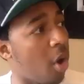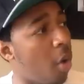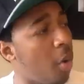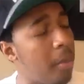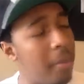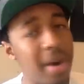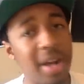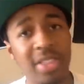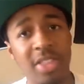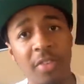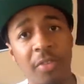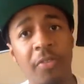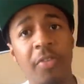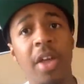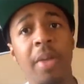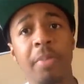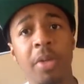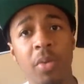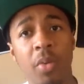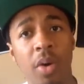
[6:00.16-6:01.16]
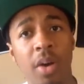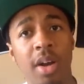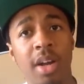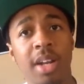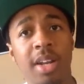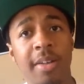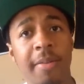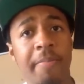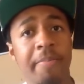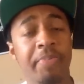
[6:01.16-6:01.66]
whole month of
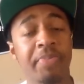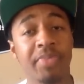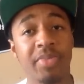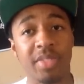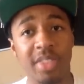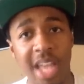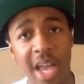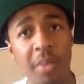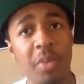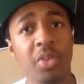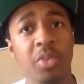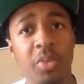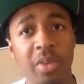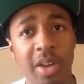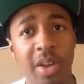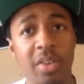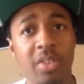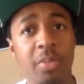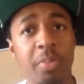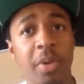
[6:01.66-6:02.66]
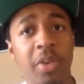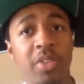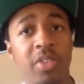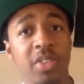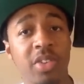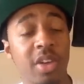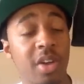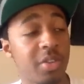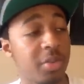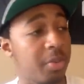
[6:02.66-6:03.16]
February, that was what I was supposed
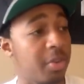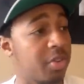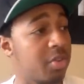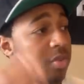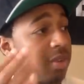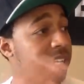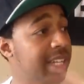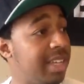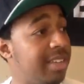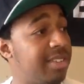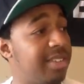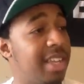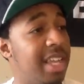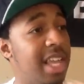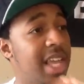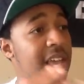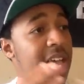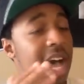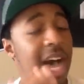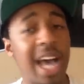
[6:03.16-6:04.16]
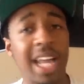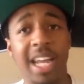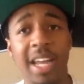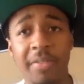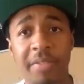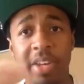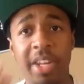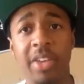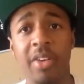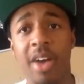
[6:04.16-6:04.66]
to do. I was supposed to release
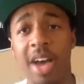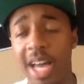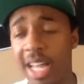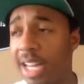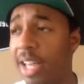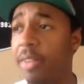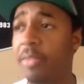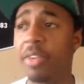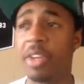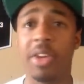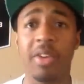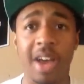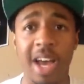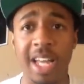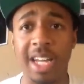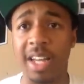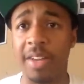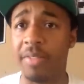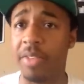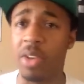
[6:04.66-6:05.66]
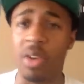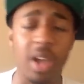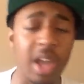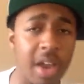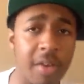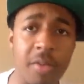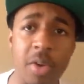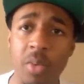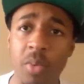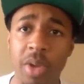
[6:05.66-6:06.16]
highlight video, highlight video, highlight video
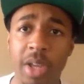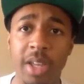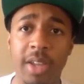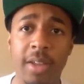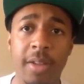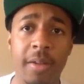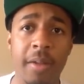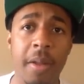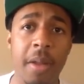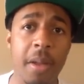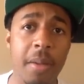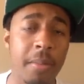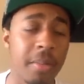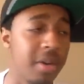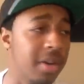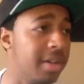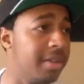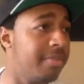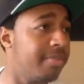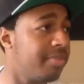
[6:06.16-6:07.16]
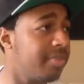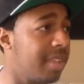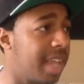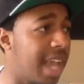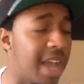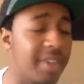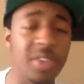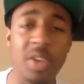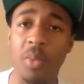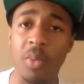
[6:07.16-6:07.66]
every week. But
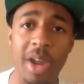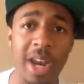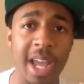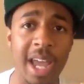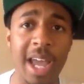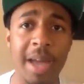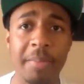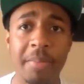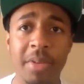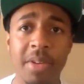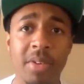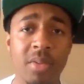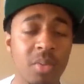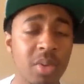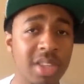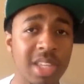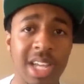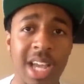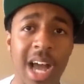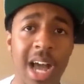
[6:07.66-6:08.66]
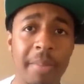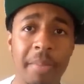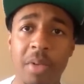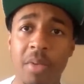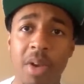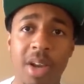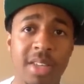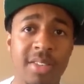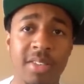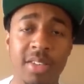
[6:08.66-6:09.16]
after what happened with the
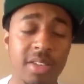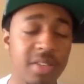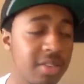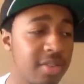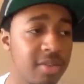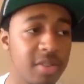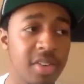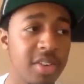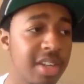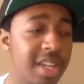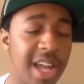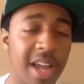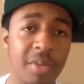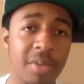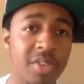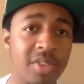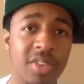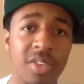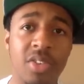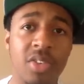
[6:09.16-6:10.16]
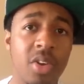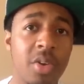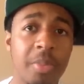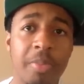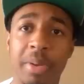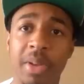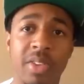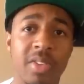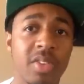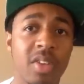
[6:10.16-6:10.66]
copyrights and shit, I was just so
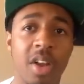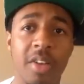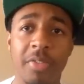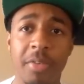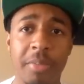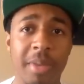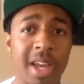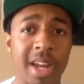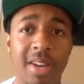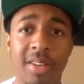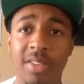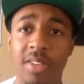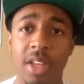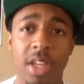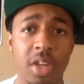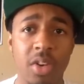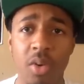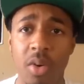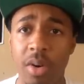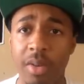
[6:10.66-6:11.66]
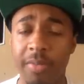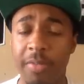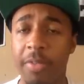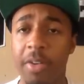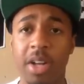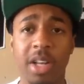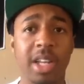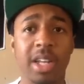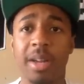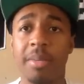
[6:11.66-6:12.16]
pissed off and mad. I was like, you know what?
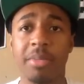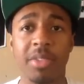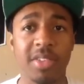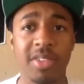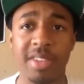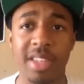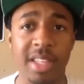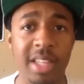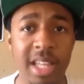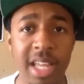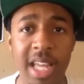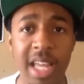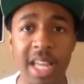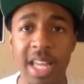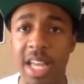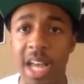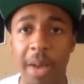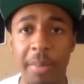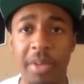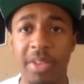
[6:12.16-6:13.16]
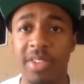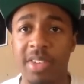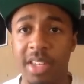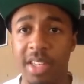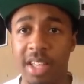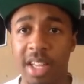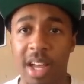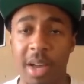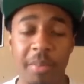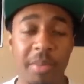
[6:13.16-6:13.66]
Fuck it. I'm
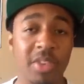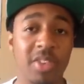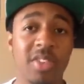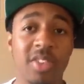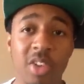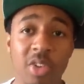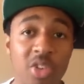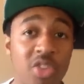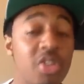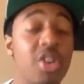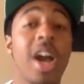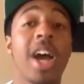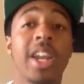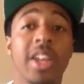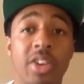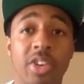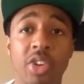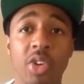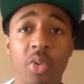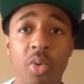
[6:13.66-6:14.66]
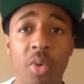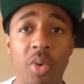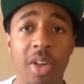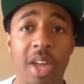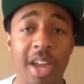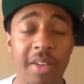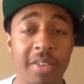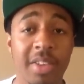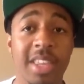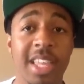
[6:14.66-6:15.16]
gonna still try to do
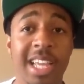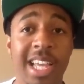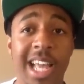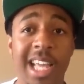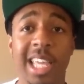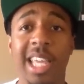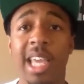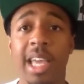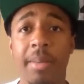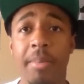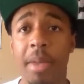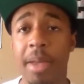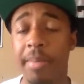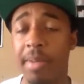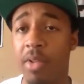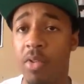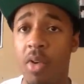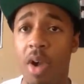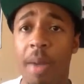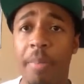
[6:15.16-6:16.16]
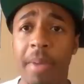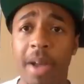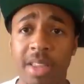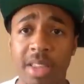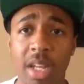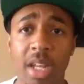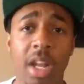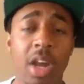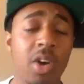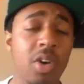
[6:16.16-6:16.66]
everything I can, maybe crop out
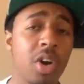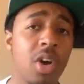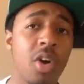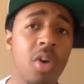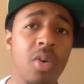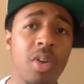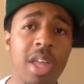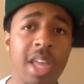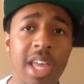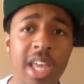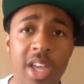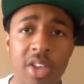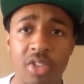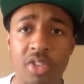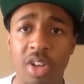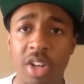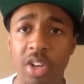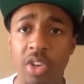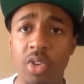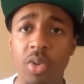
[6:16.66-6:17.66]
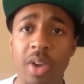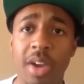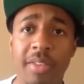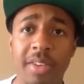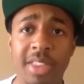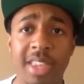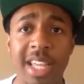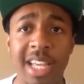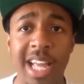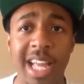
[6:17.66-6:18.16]
the logo and try to do
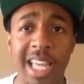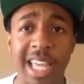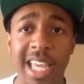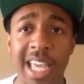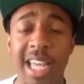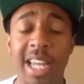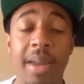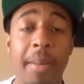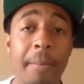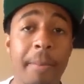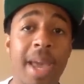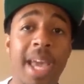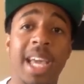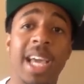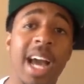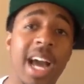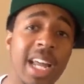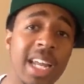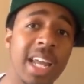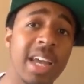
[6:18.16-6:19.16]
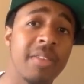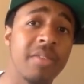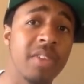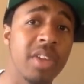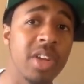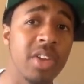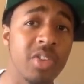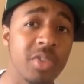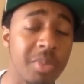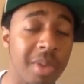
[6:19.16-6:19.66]
everything I can to make highlight
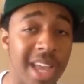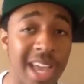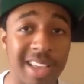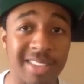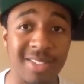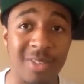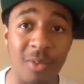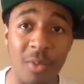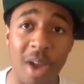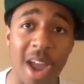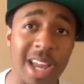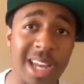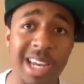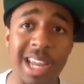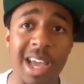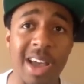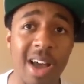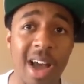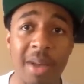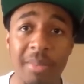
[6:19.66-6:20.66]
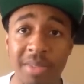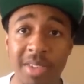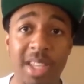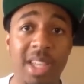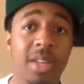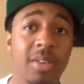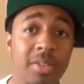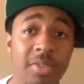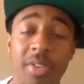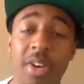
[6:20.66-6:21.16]
videos. But as of right now, I'm
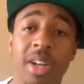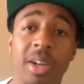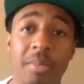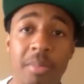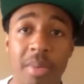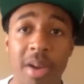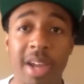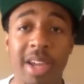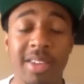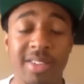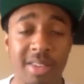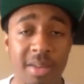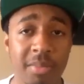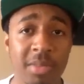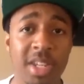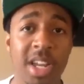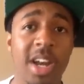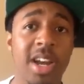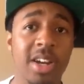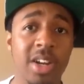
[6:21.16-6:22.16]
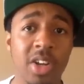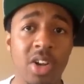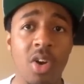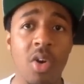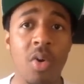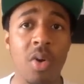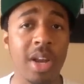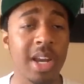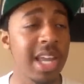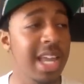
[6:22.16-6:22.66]
taking a fucking break because I'm tired of
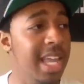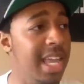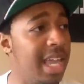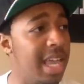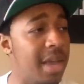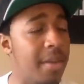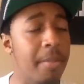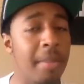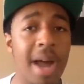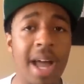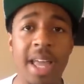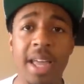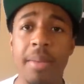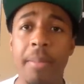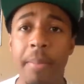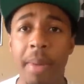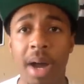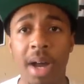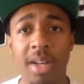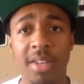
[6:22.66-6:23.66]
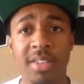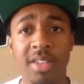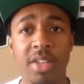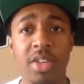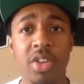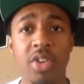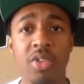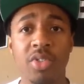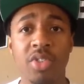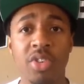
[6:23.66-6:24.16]
going in my inbox
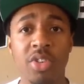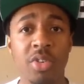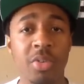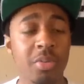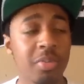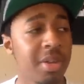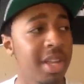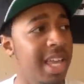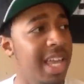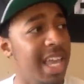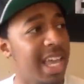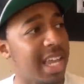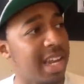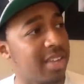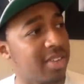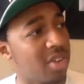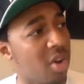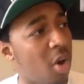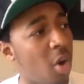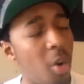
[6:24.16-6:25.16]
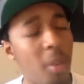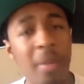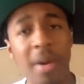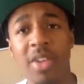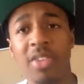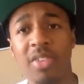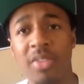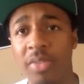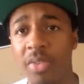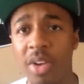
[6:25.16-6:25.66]
in YouTube and it's a whole
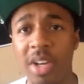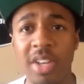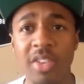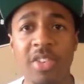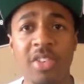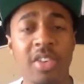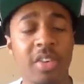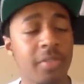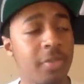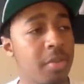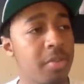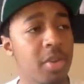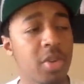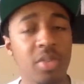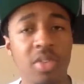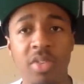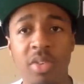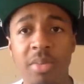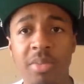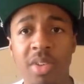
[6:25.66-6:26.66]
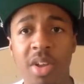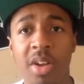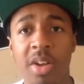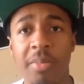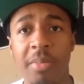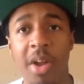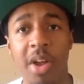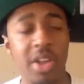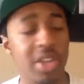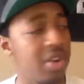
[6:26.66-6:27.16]
bunch of fucking shit from YouTube
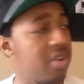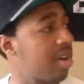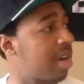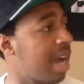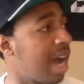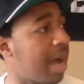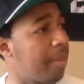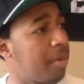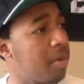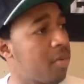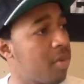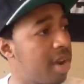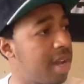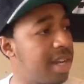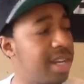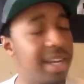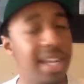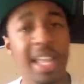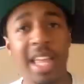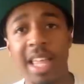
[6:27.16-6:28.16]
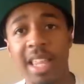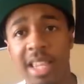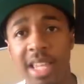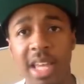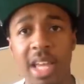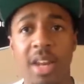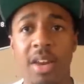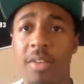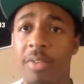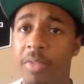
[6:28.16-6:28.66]
talking about you're copywriting
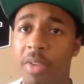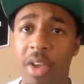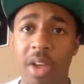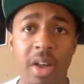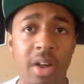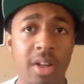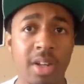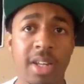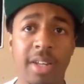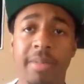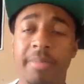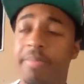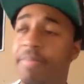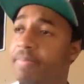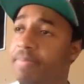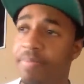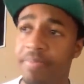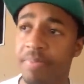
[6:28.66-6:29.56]
the NFL, and